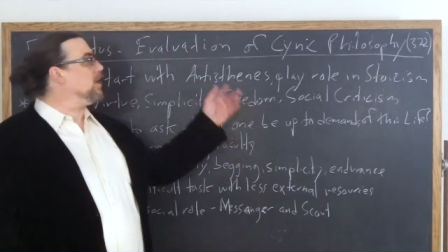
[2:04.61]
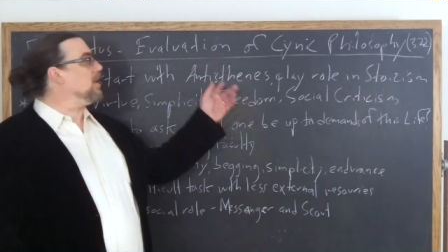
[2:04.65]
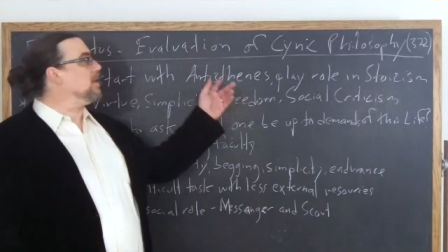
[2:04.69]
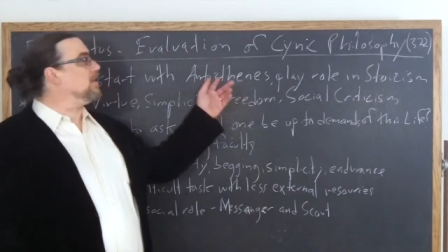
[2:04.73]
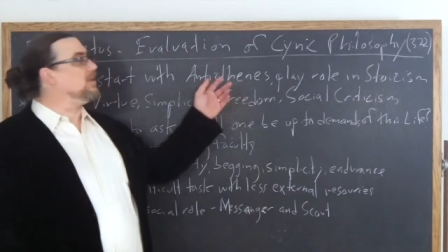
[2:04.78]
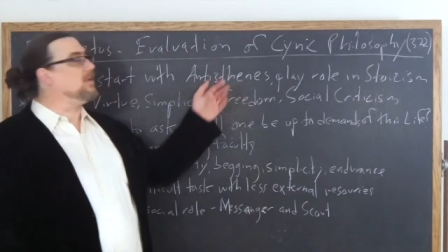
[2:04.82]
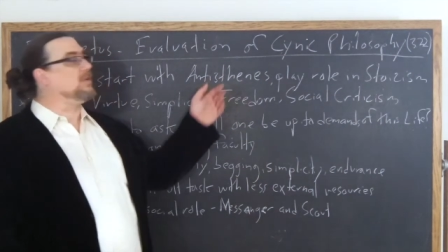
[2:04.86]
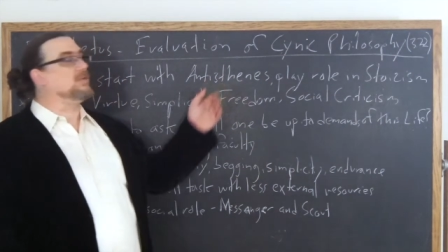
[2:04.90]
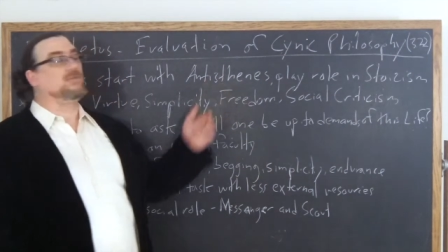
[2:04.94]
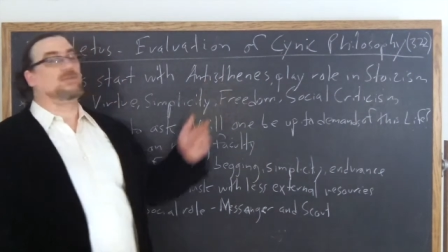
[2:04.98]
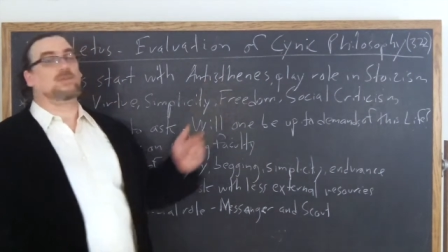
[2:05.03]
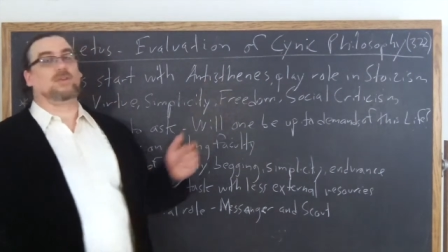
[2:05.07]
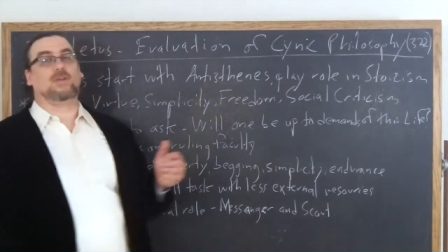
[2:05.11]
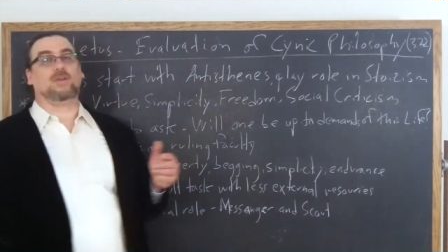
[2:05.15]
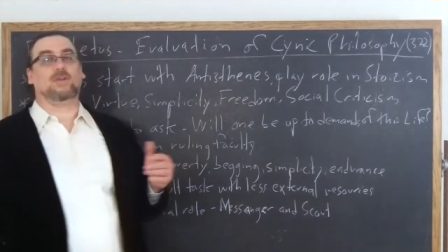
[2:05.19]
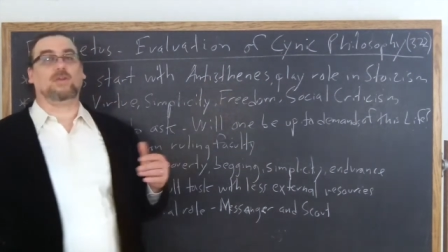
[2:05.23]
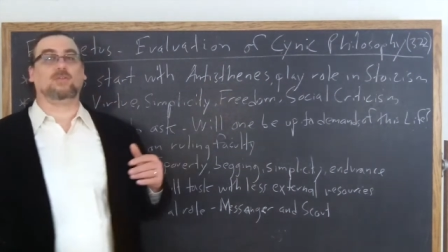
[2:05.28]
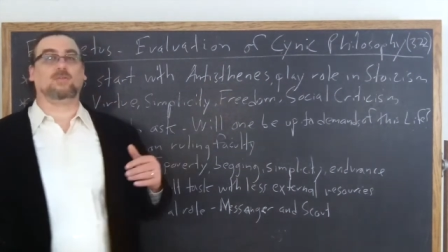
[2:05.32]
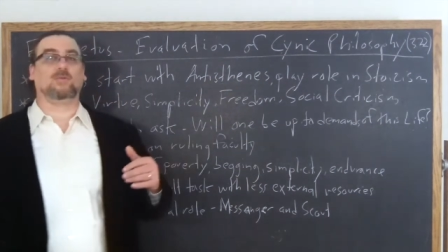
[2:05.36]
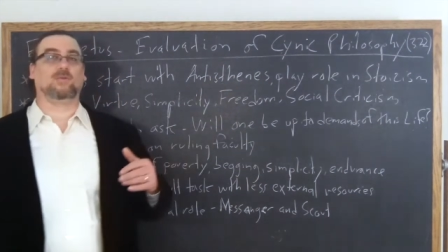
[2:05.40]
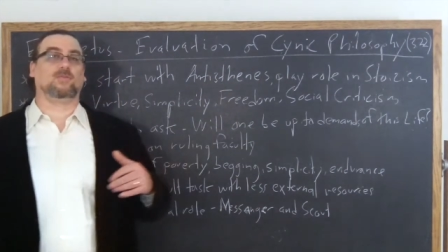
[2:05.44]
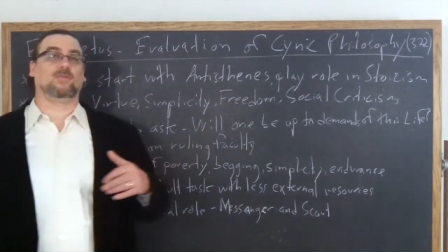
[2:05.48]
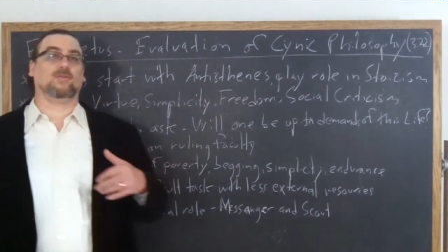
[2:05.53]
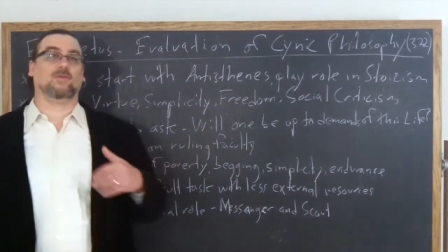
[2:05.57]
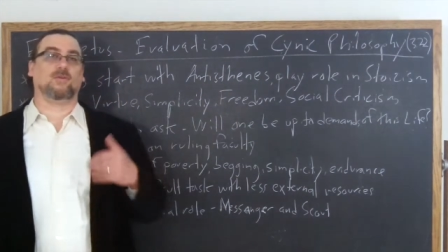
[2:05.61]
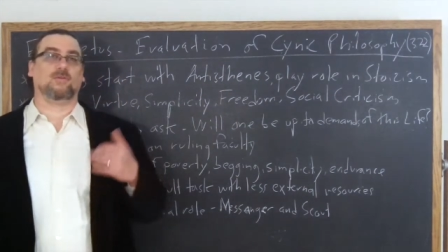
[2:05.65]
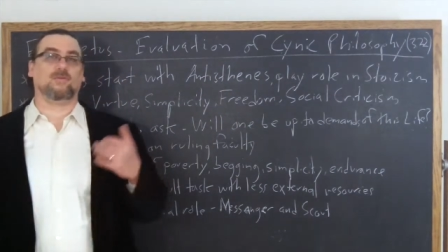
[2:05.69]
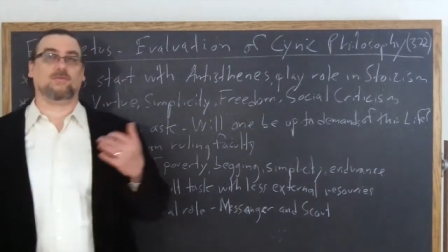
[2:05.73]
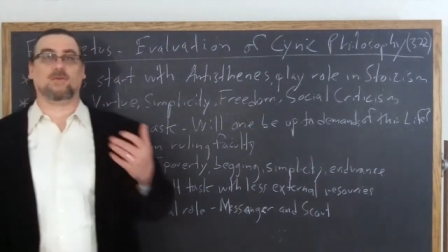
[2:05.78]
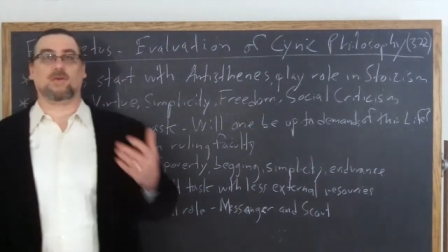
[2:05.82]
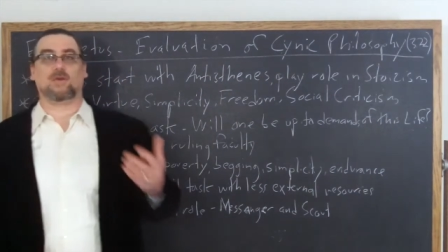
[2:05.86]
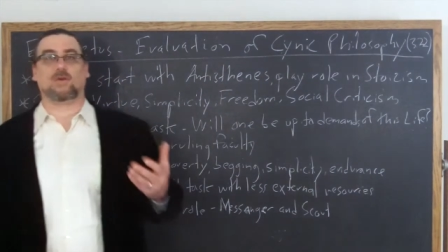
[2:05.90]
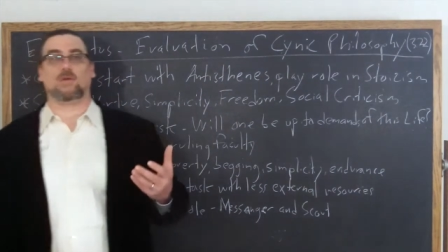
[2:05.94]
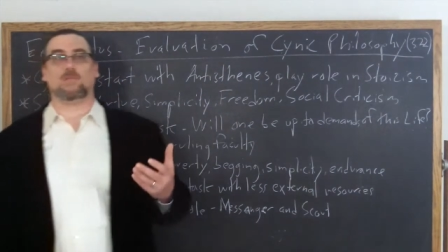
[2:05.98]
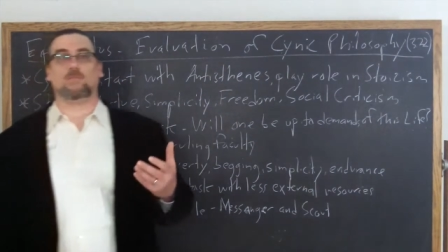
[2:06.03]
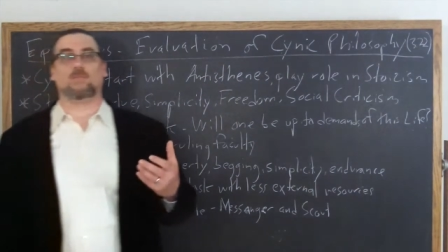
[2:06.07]
Antisthenes was a
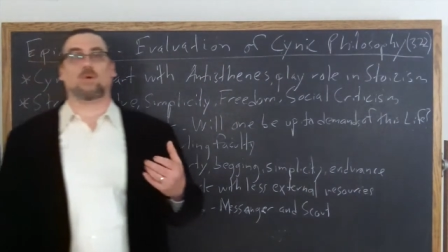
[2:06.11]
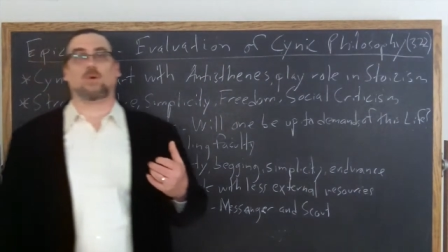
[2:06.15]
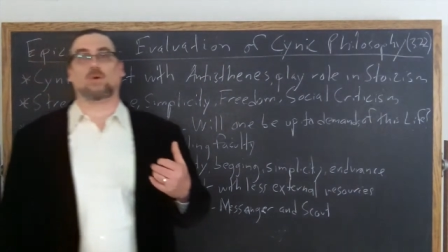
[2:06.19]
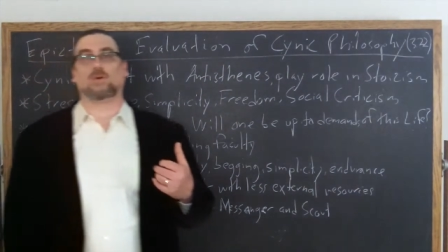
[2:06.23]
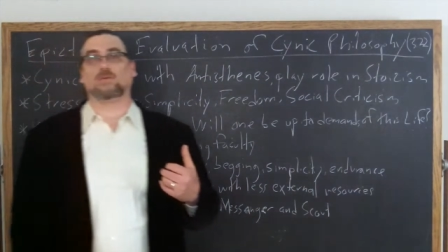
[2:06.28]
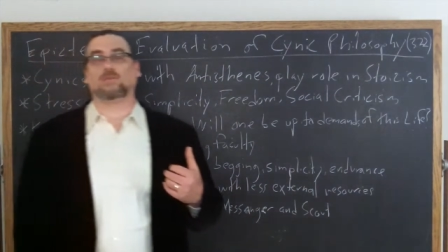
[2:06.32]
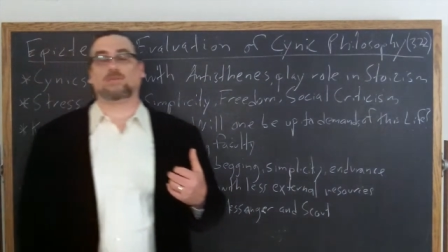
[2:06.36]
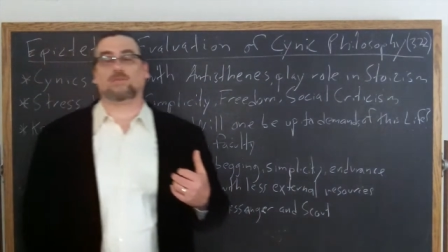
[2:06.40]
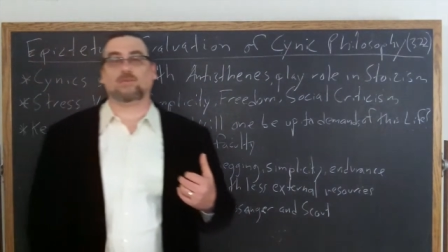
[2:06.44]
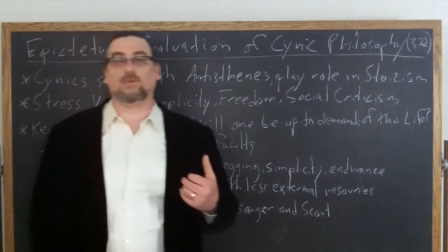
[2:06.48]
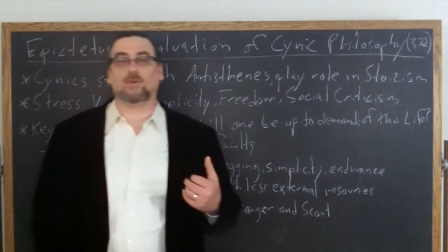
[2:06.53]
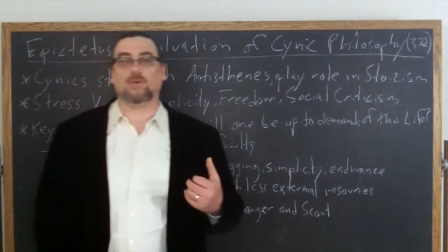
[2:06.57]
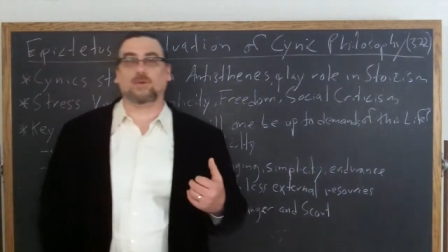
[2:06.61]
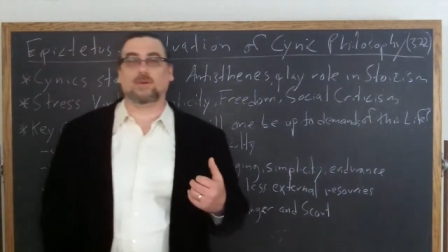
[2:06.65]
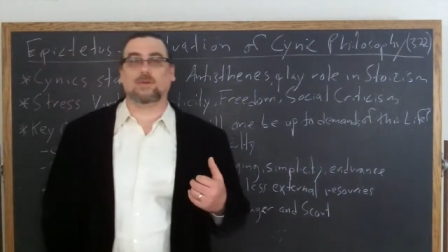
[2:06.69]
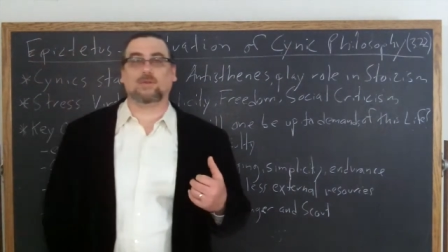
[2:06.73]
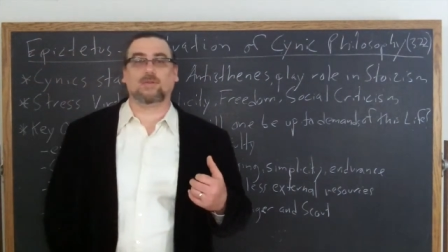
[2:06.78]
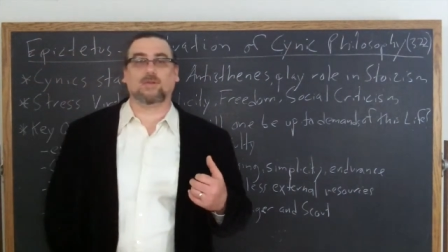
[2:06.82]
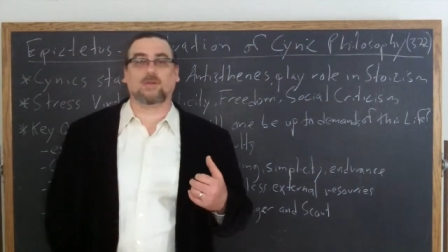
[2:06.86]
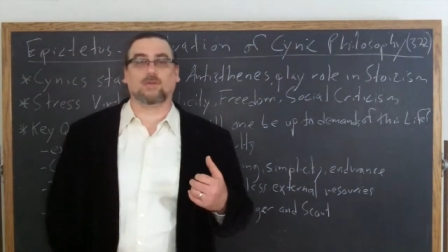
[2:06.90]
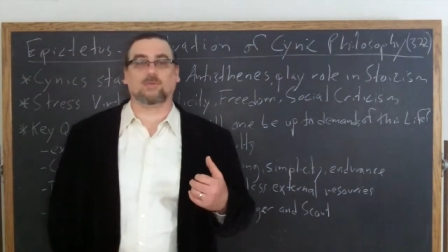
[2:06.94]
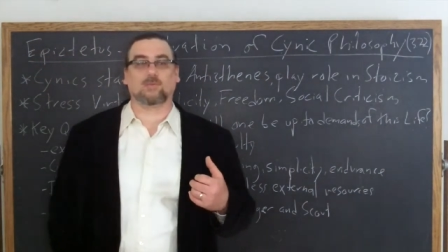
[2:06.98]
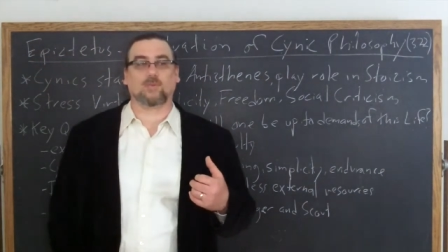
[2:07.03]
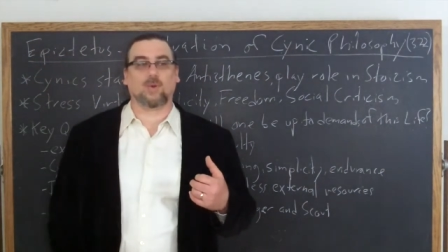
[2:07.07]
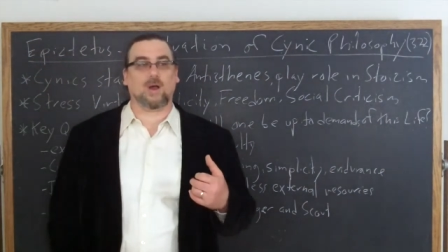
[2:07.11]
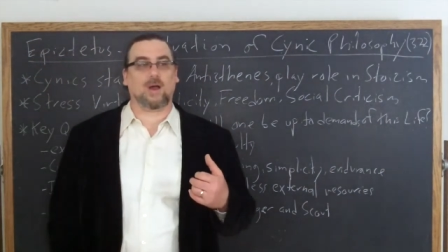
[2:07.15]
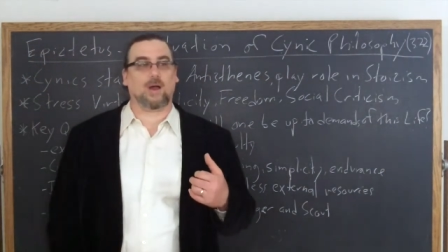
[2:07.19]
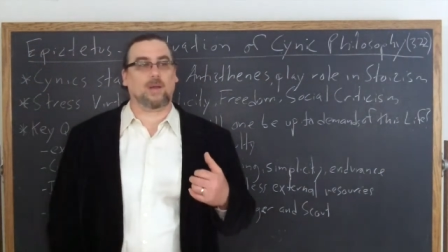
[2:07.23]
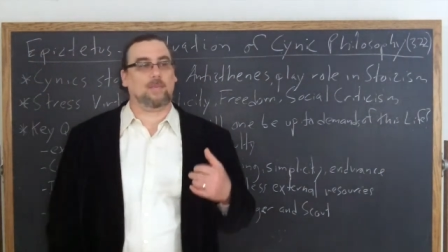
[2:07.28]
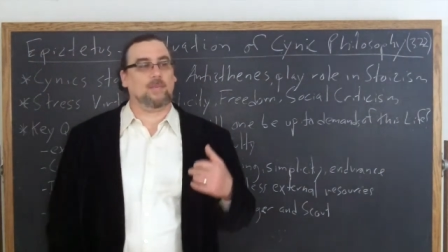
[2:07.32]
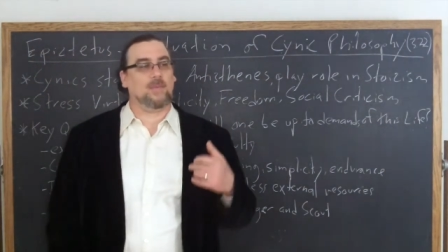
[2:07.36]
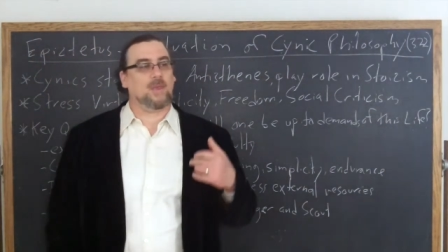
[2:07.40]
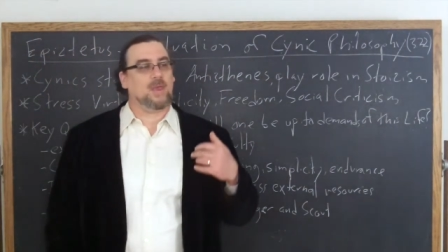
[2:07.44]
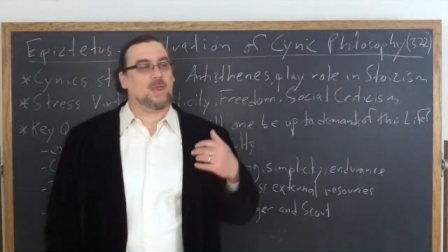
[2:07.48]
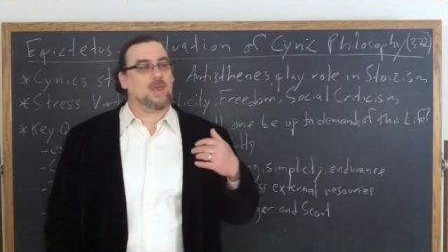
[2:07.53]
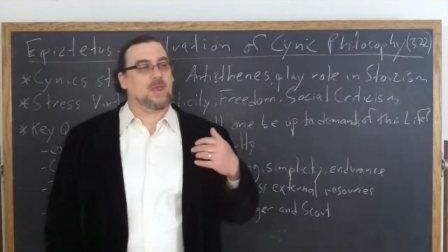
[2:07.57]
very important student as
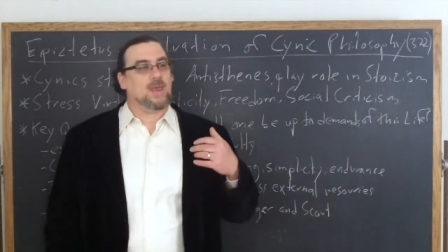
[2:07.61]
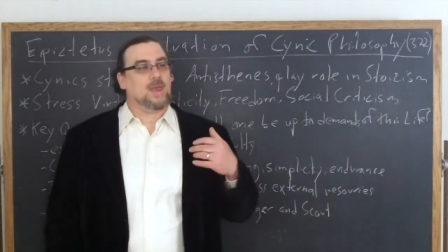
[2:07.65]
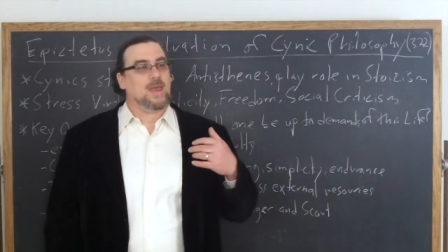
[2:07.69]
well.